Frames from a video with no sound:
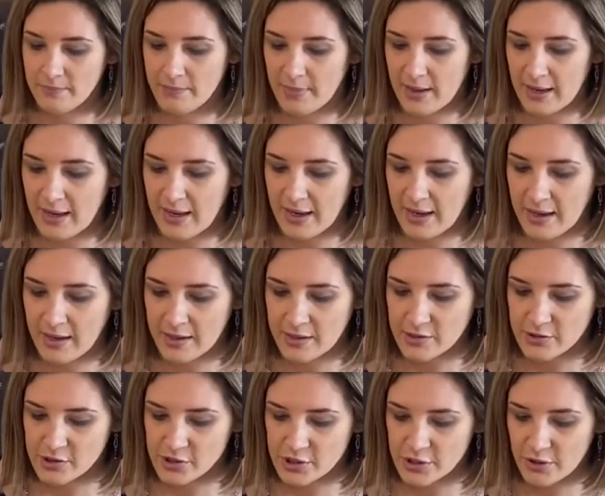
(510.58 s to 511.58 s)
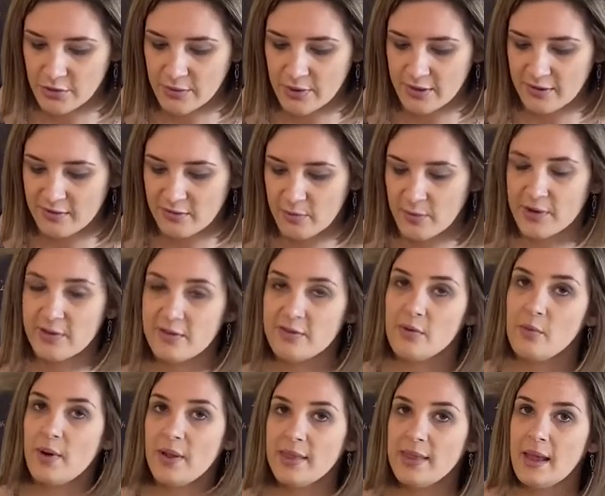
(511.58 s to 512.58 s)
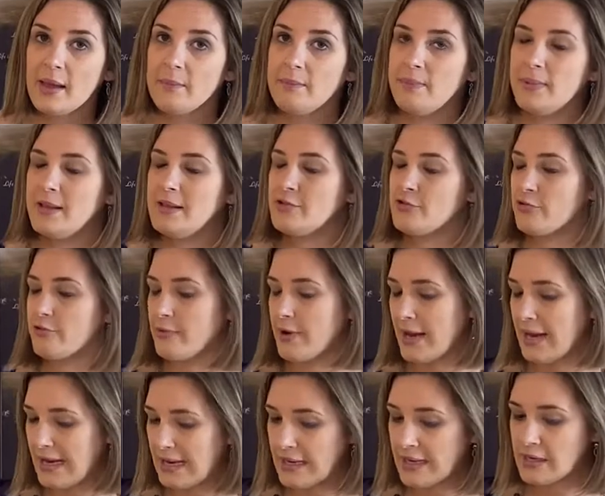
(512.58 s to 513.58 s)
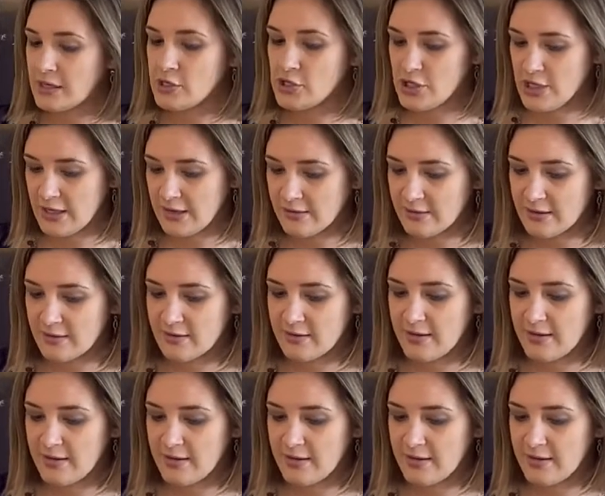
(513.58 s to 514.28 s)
And Judas was the one that betrayed Jesus.